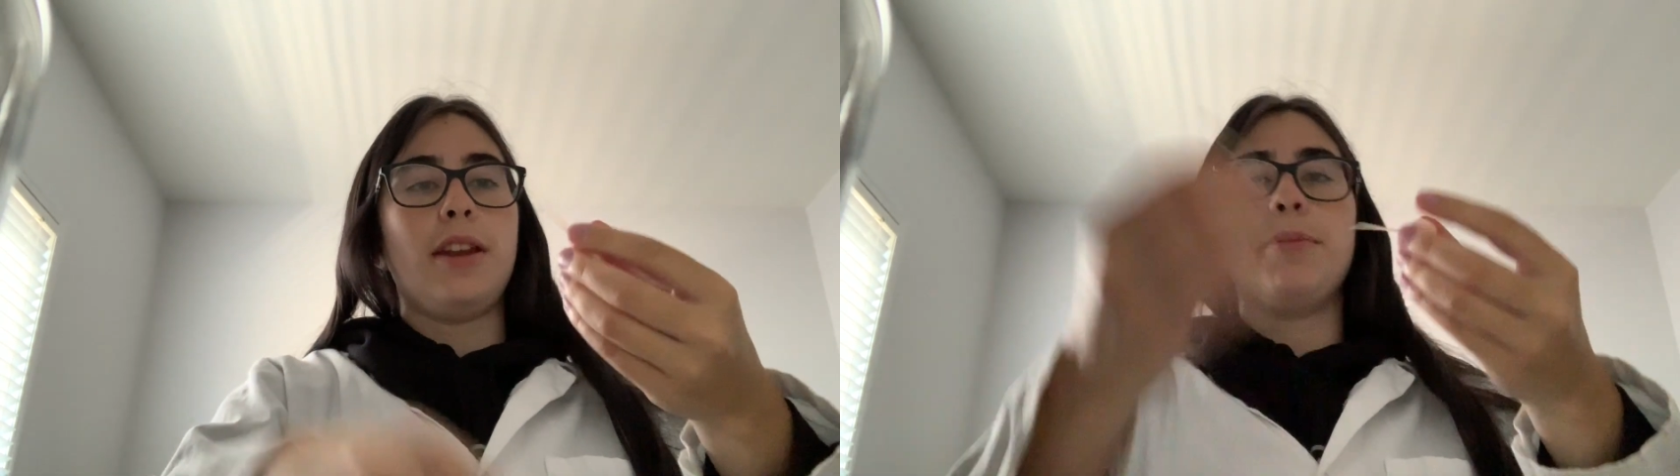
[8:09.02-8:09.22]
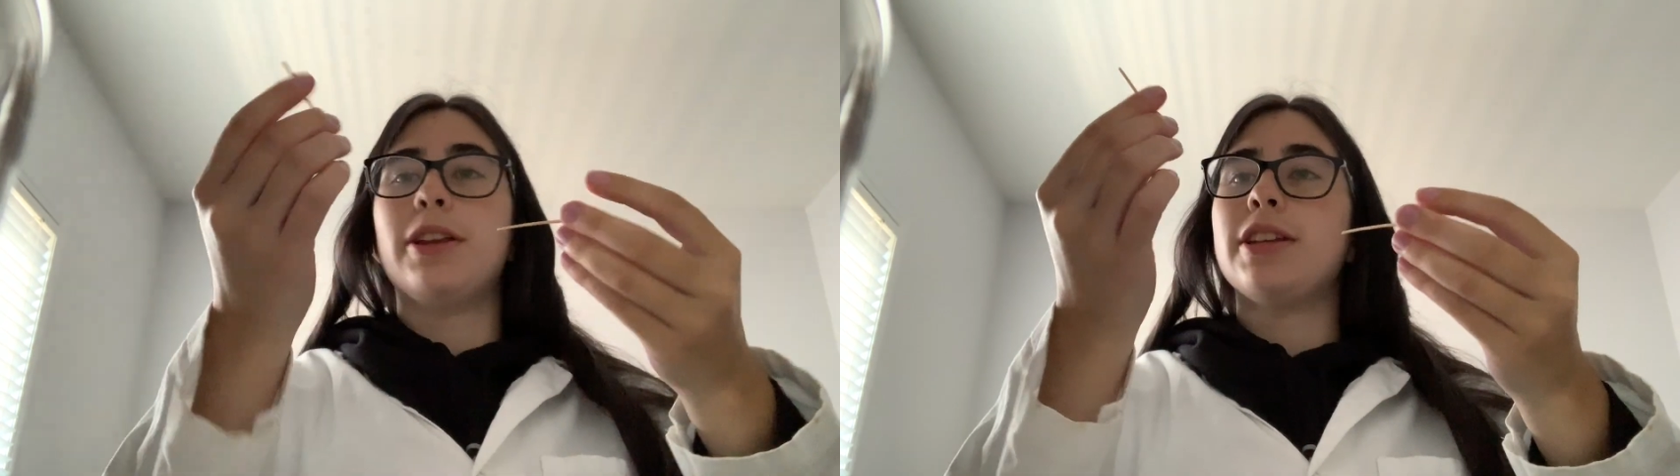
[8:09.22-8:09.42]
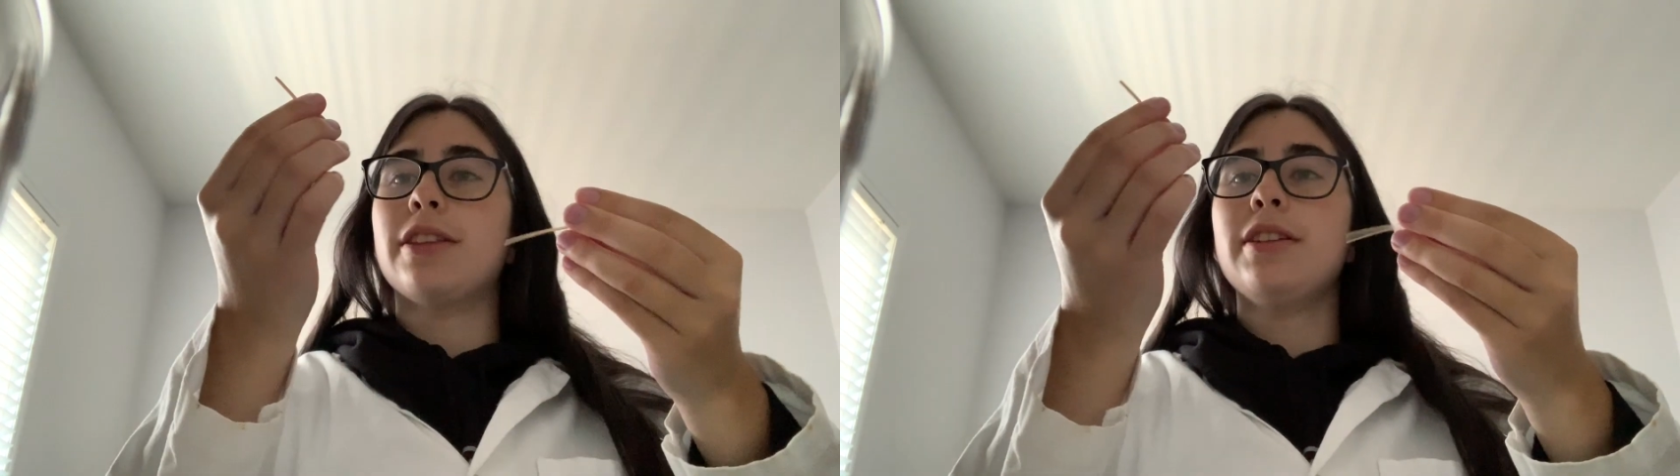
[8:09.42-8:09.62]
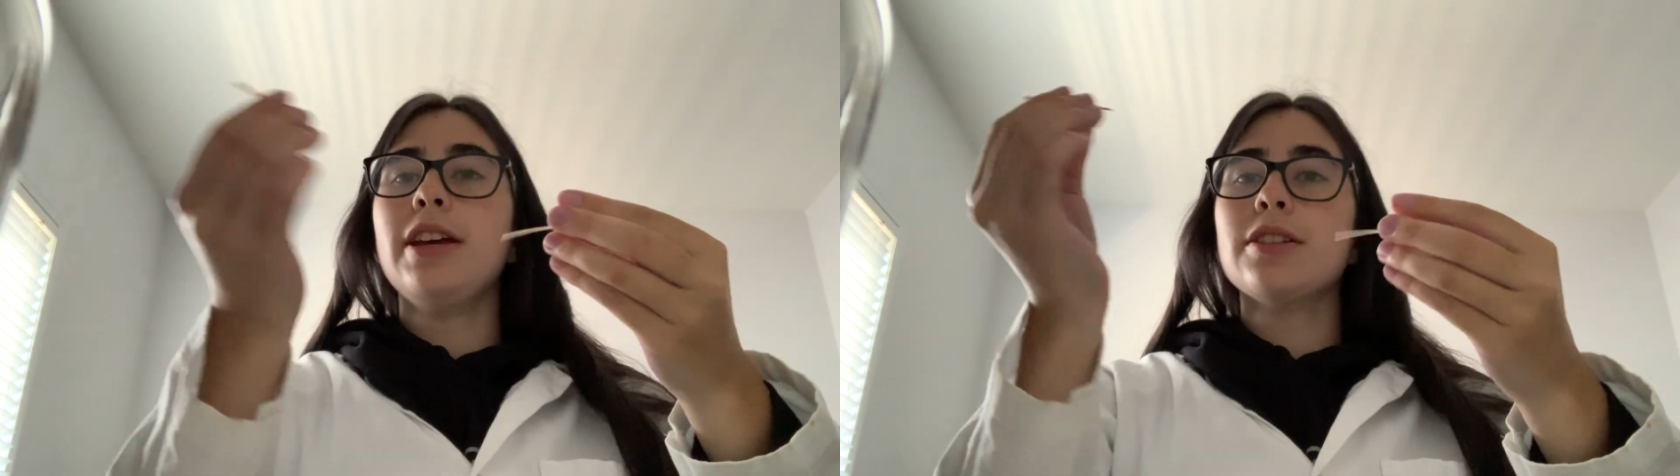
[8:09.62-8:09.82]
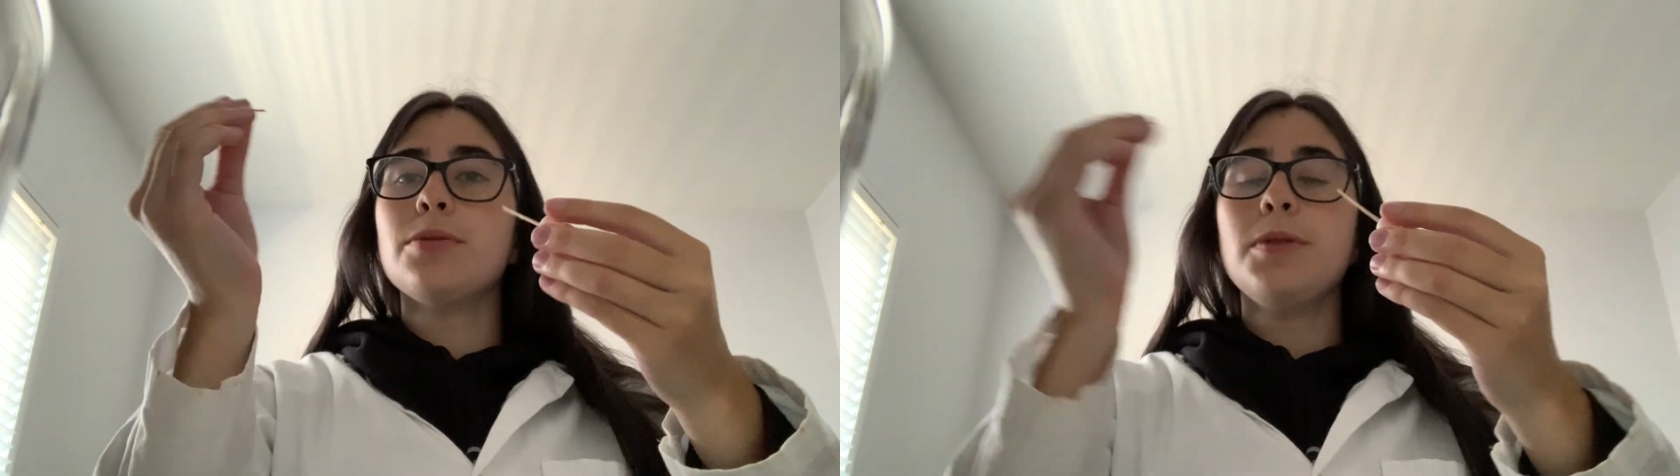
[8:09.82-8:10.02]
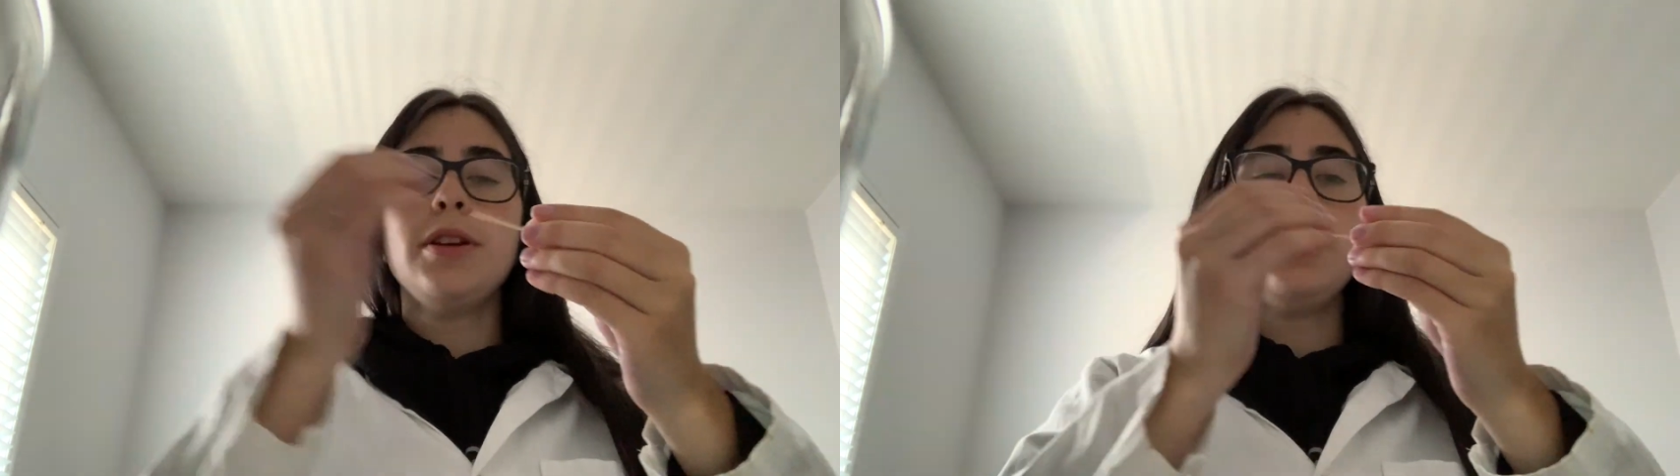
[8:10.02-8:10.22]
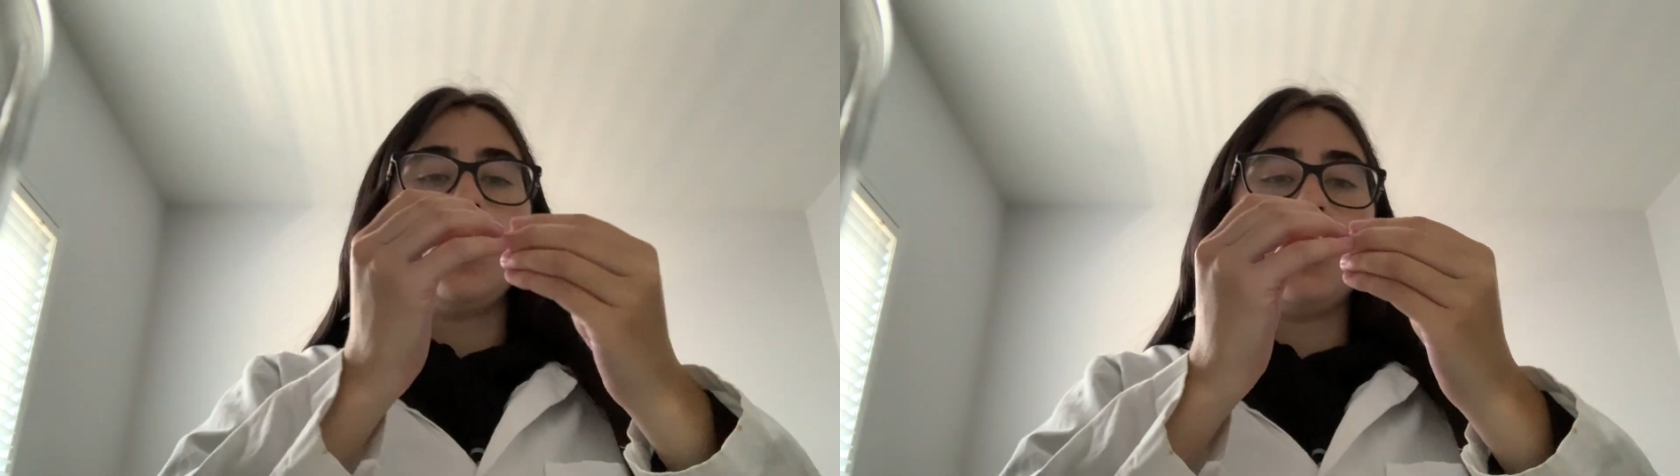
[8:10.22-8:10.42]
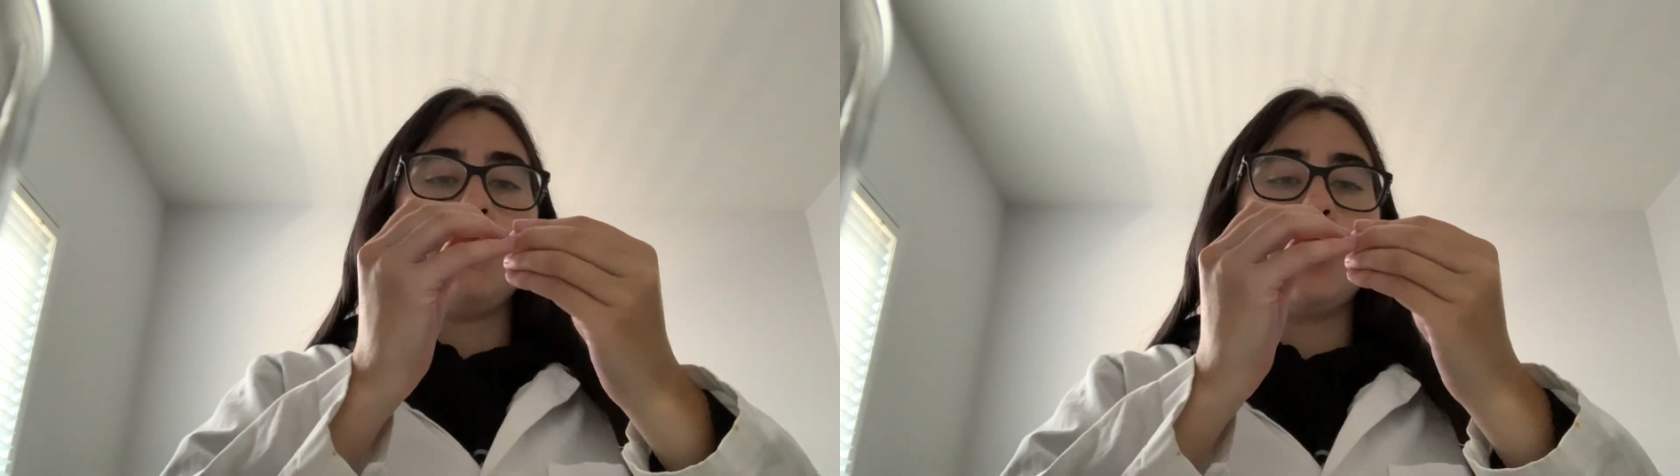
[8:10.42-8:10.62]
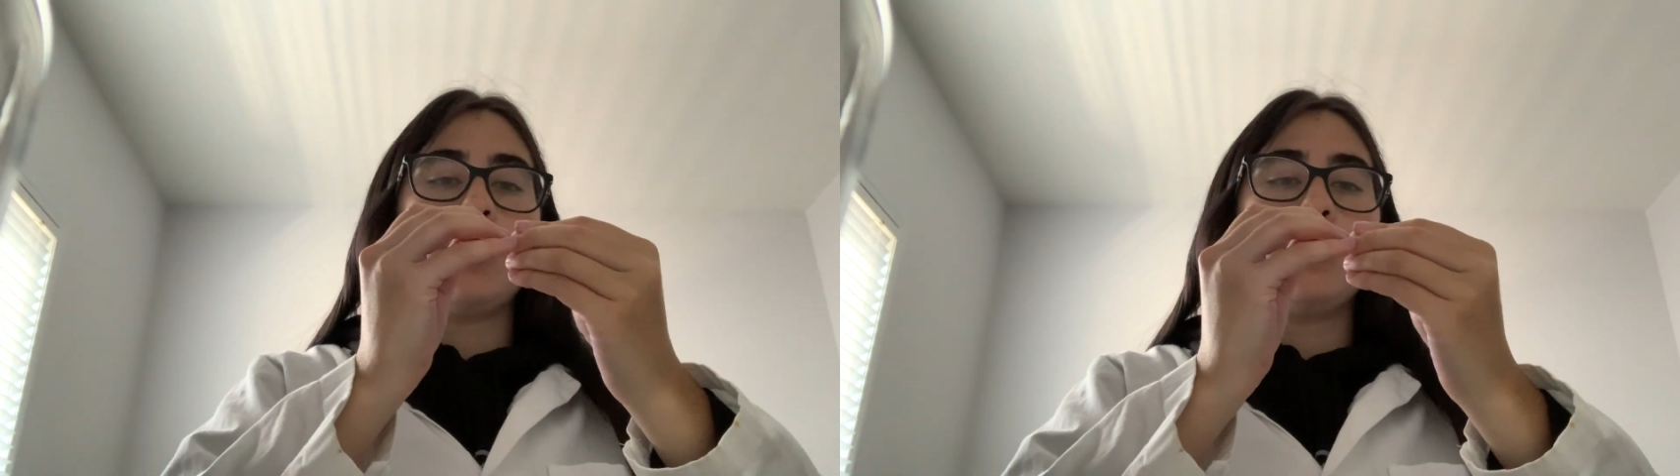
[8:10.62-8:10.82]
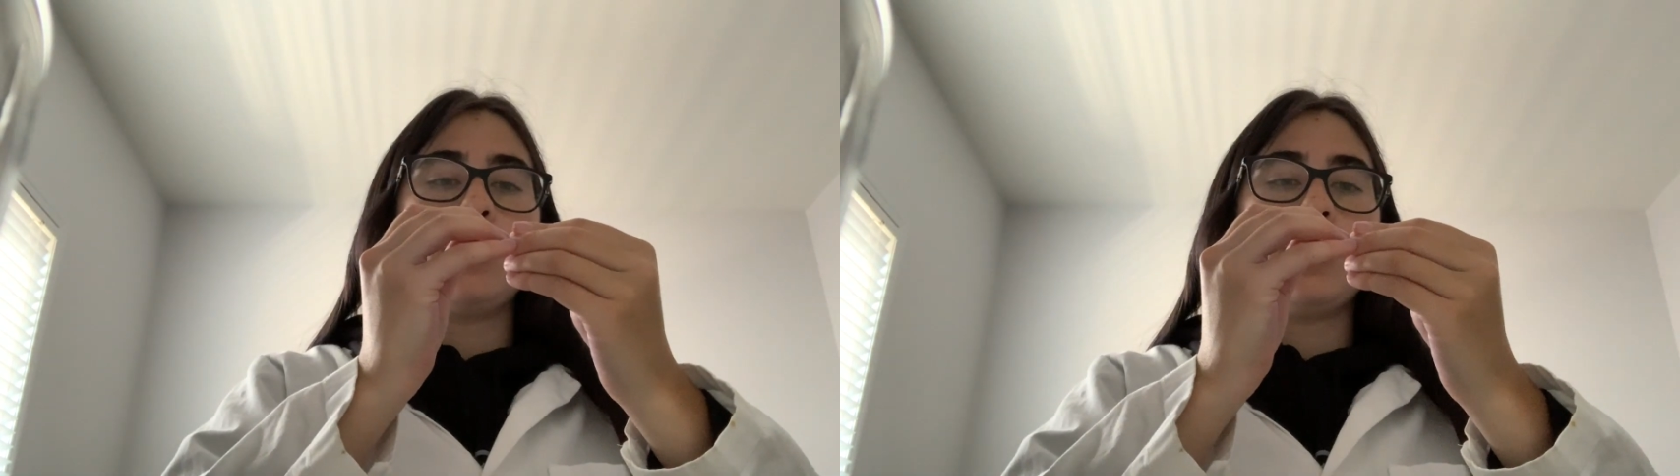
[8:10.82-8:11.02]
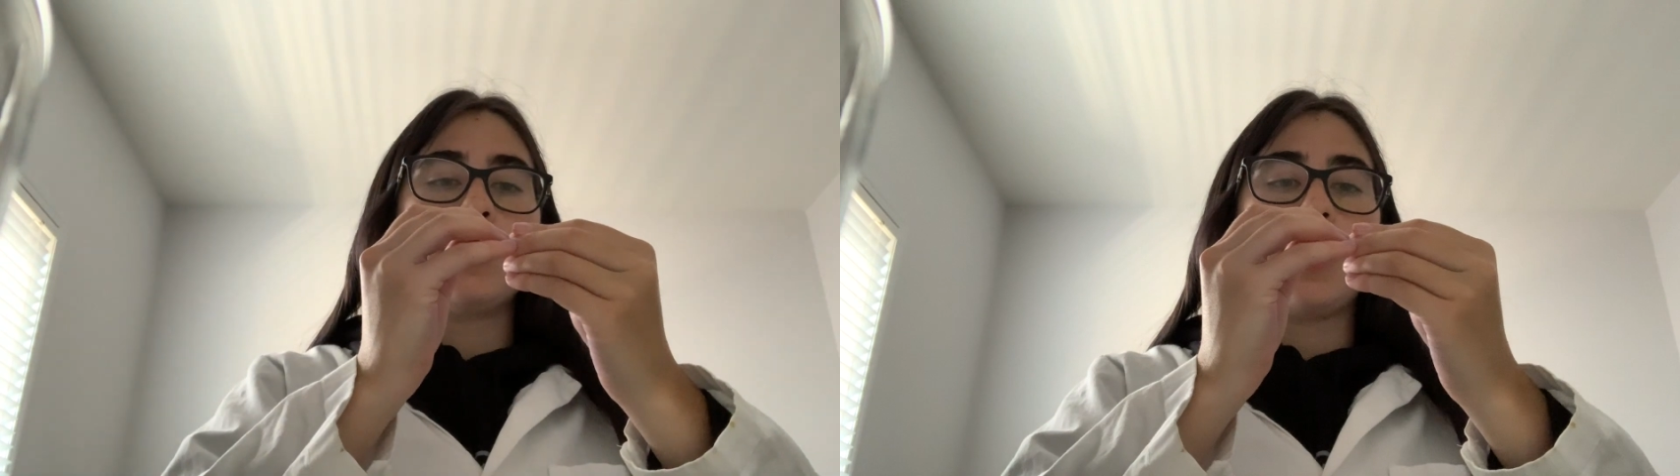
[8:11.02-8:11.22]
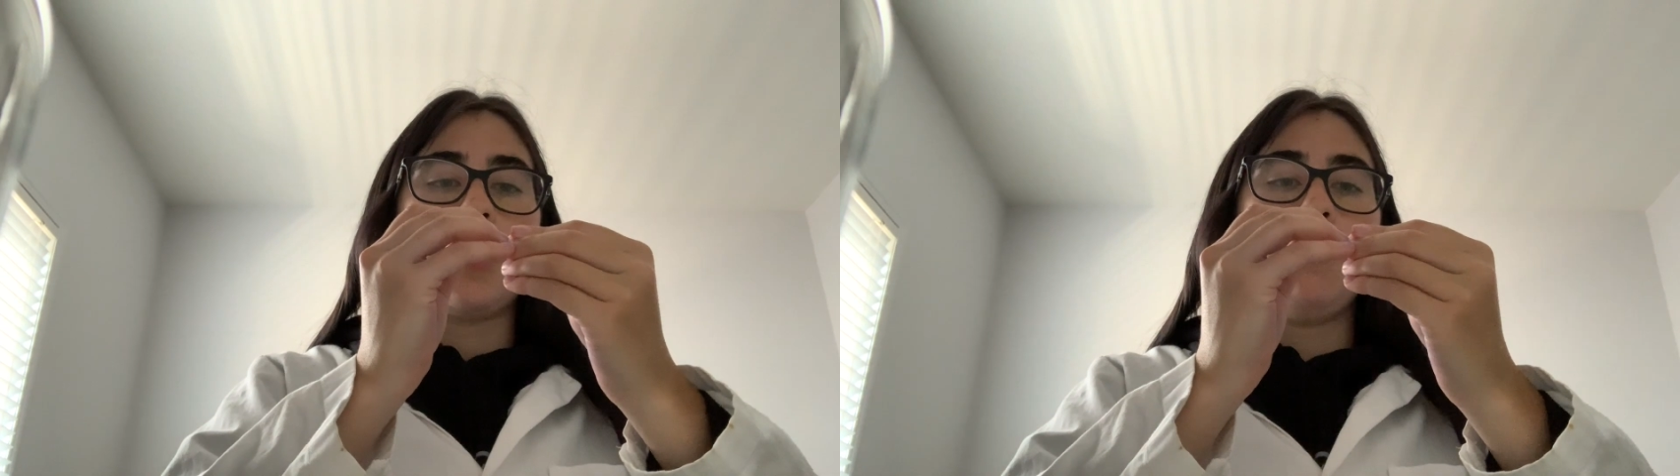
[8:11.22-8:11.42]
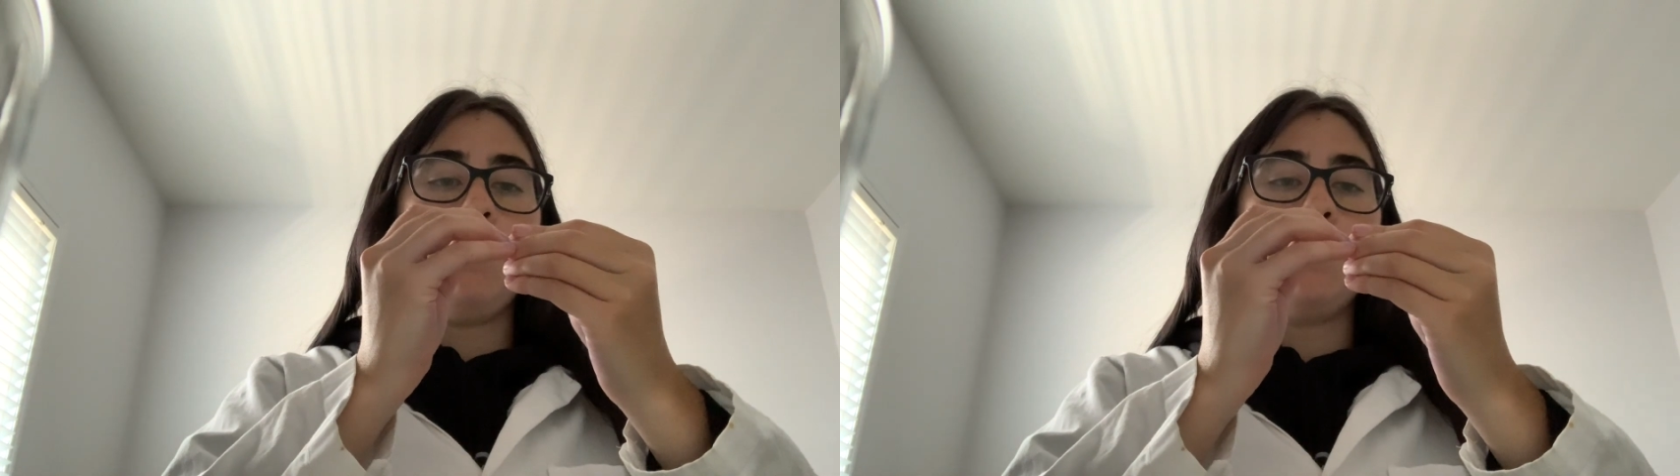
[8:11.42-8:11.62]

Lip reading: then I'm going to take the next one and I'm going to do the same